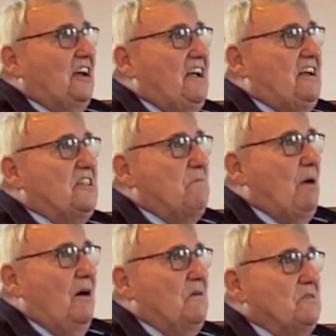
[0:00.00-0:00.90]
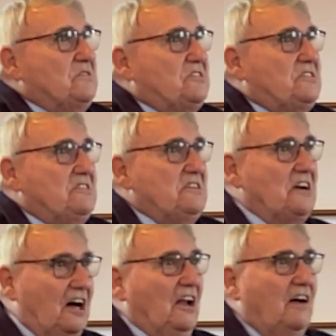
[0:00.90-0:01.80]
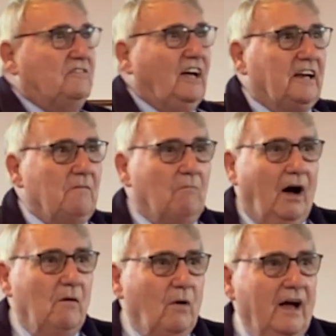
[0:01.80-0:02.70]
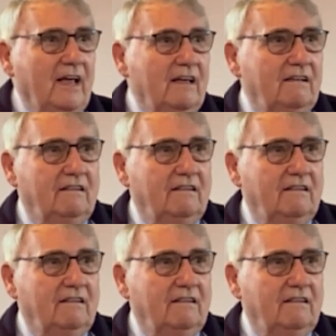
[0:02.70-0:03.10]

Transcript: taken the blows and I've done it my way.